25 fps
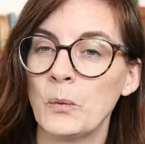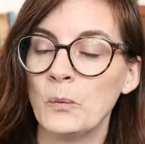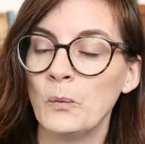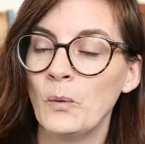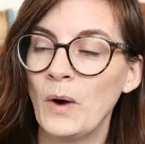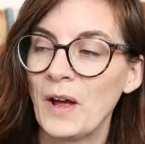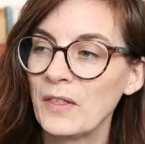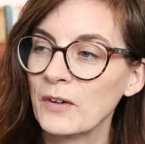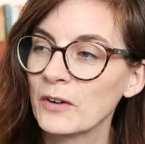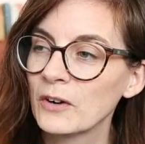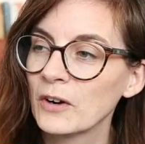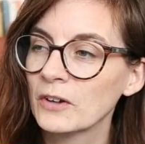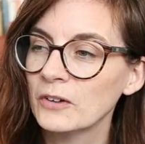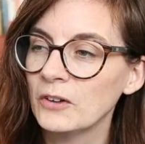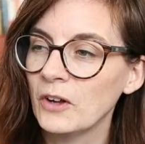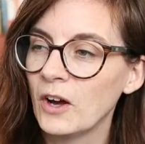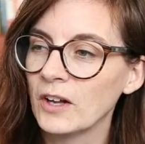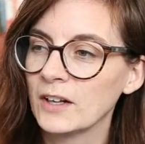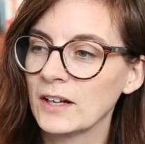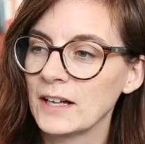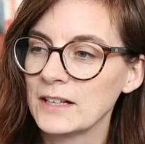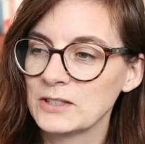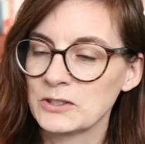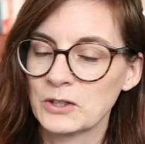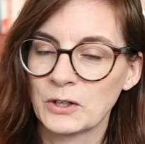Whether or
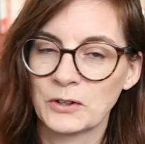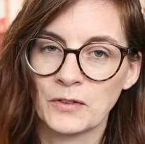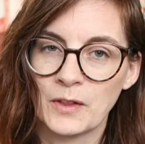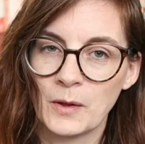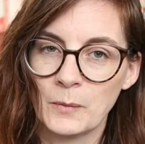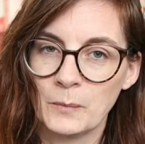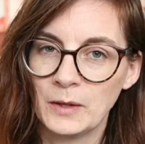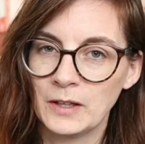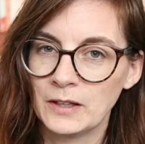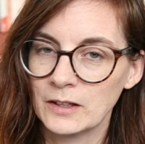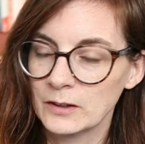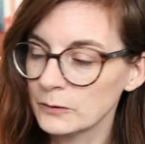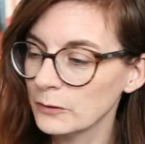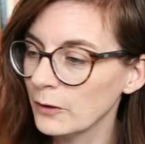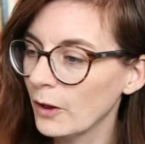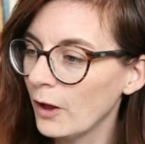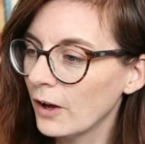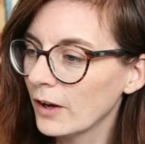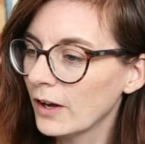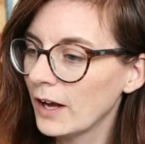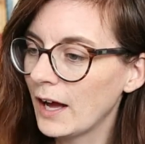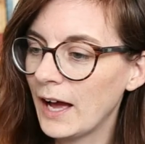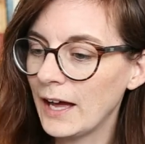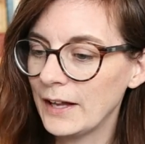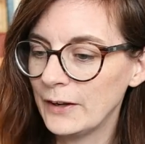not I start them in this
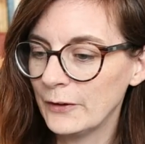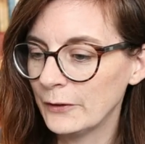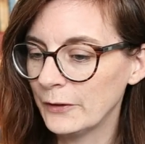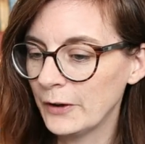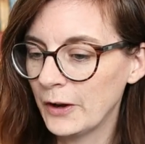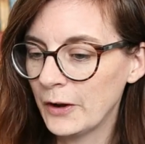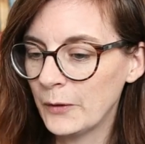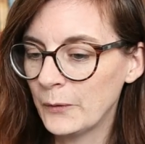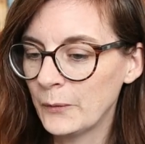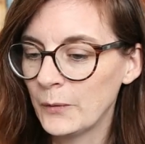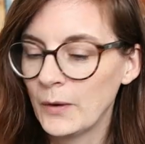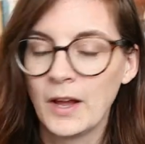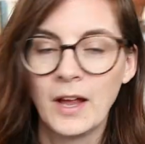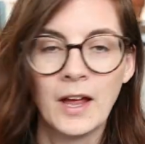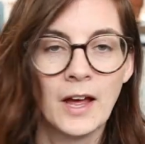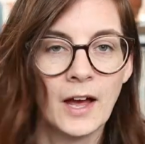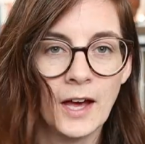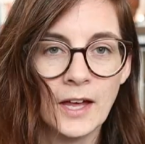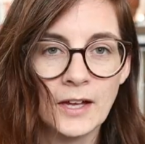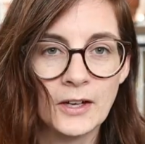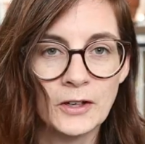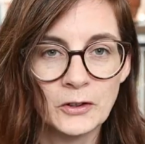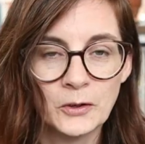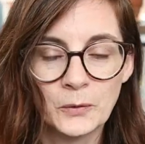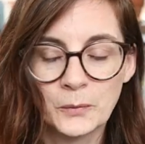vlog, I don't know.
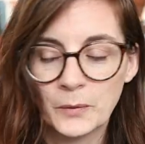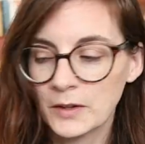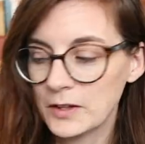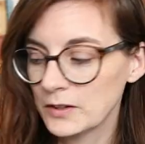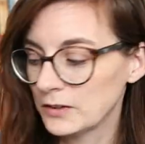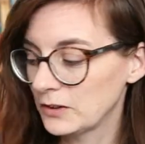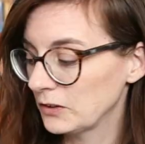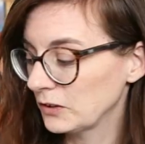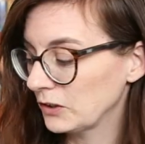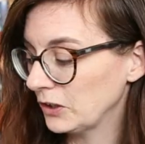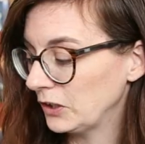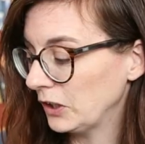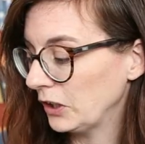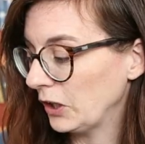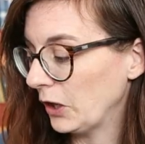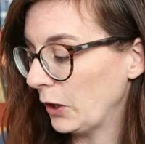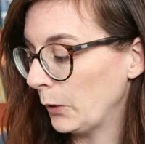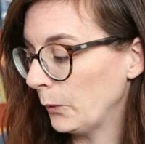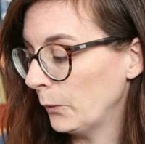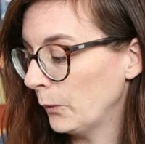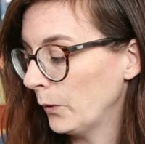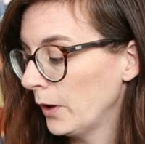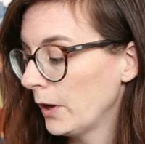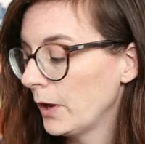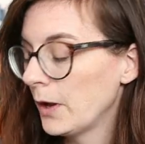I don't know where this is gonna
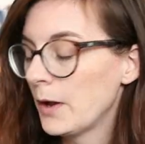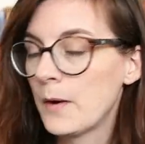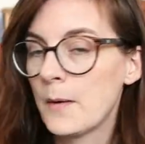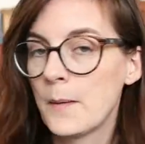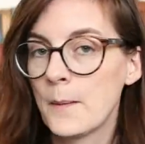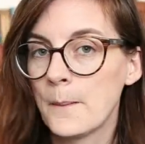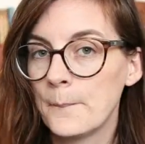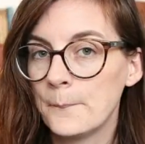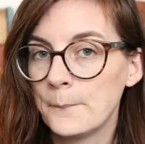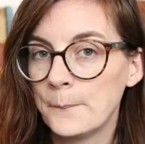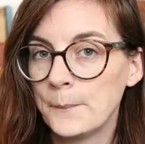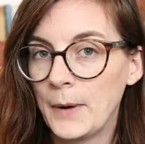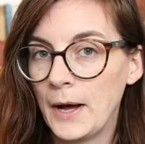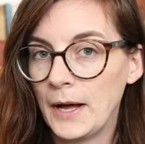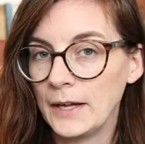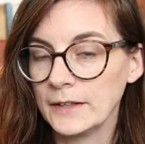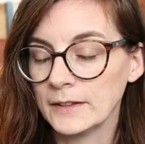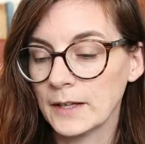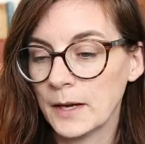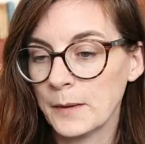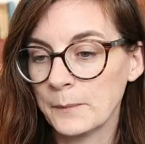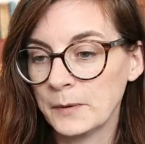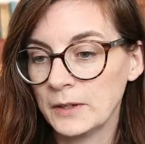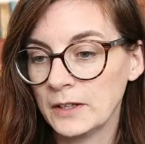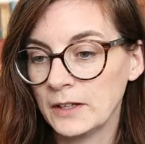go,
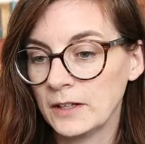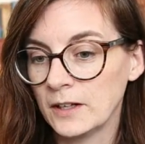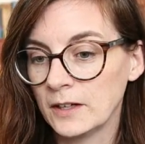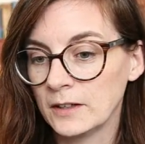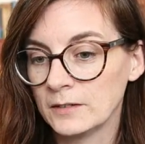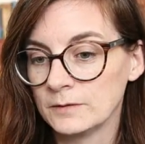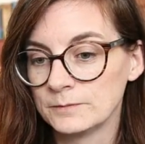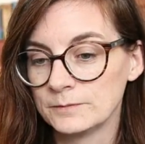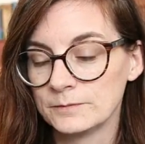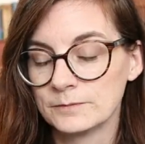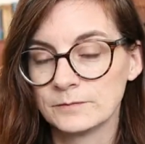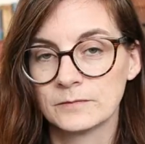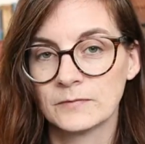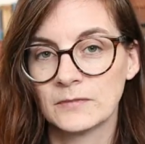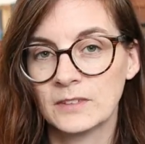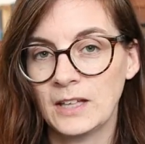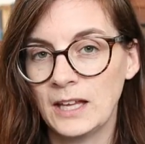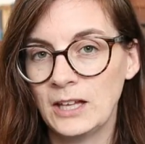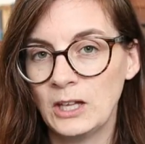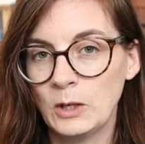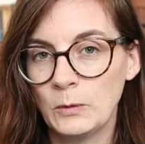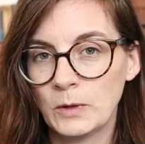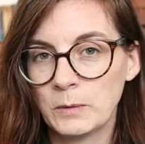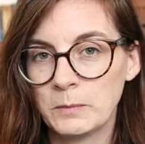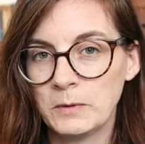but I'm gonna
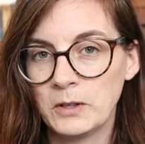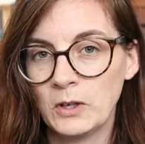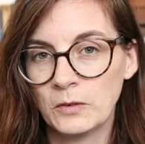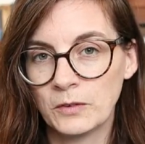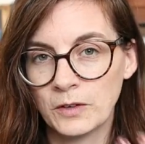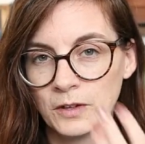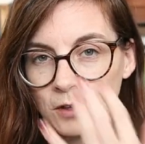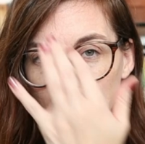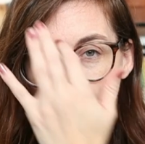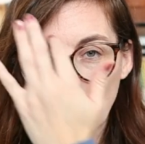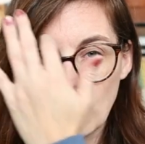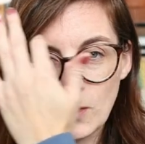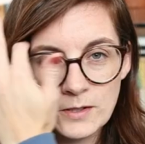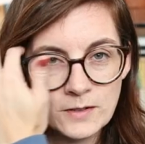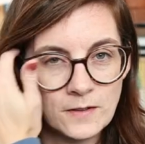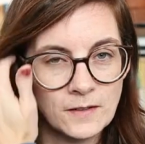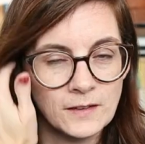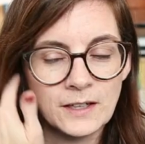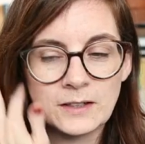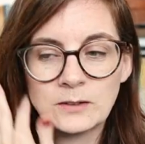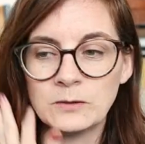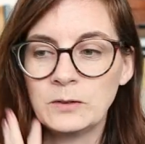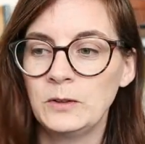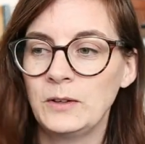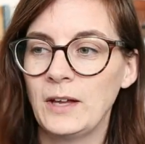take you with me over the course of
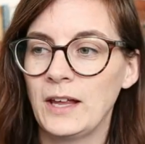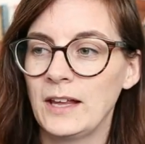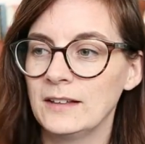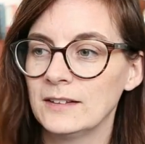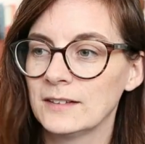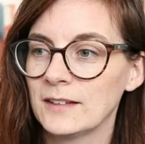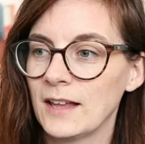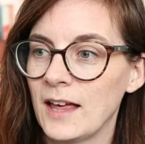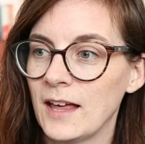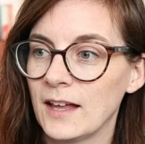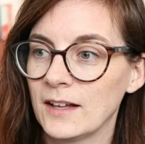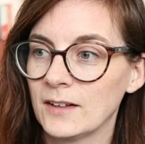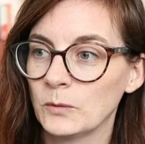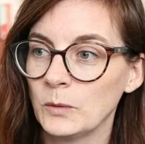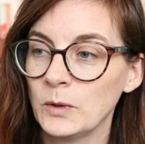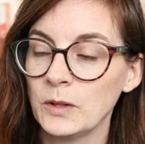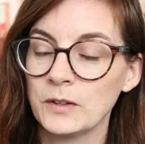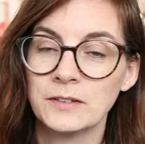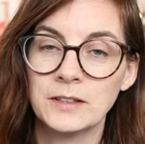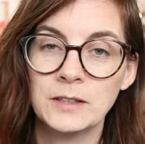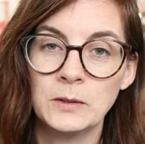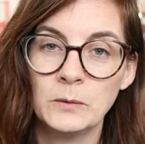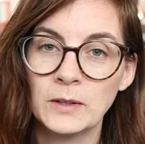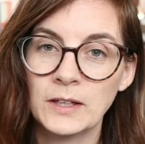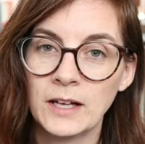the next few days and we'll
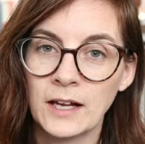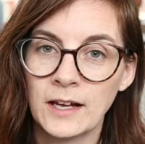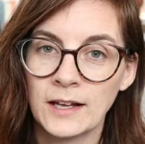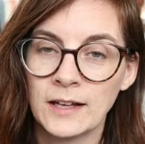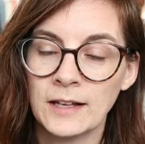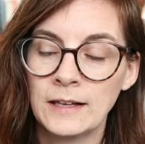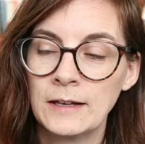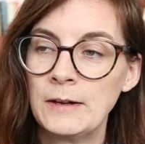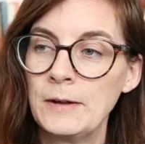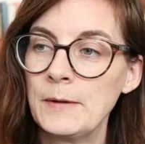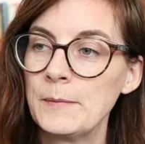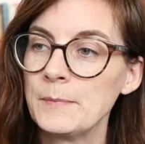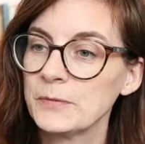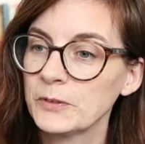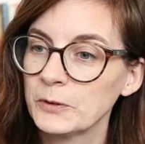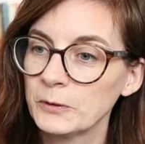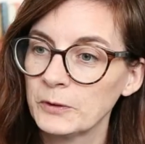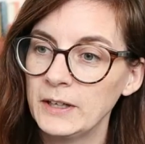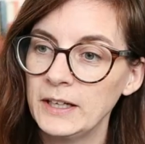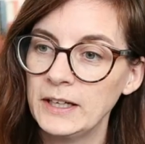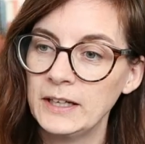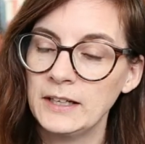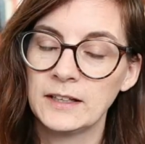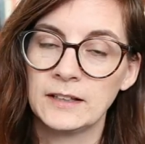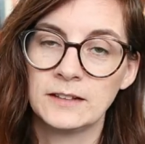see what I
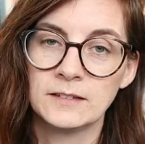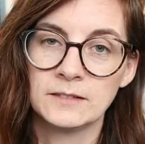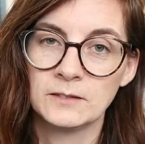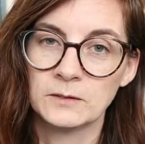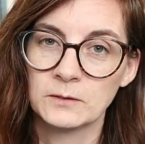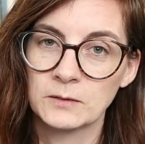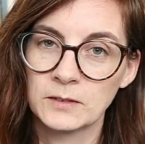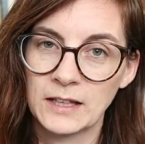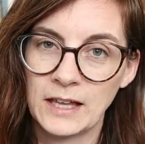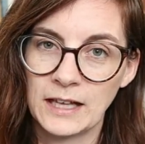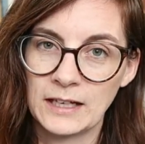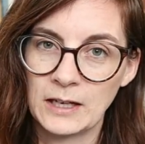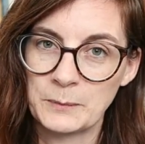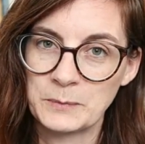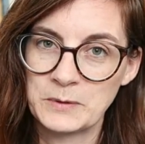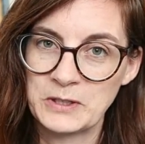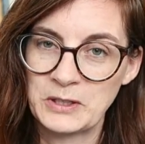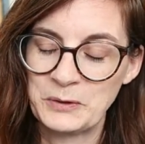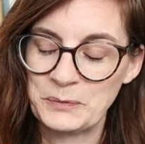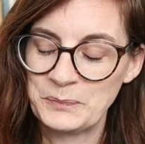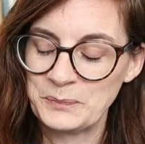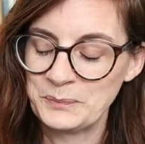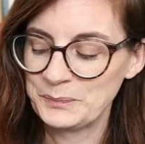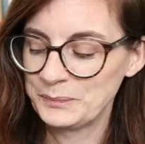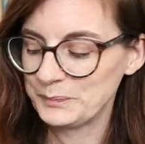read and get up
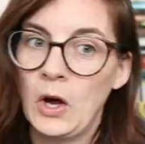to.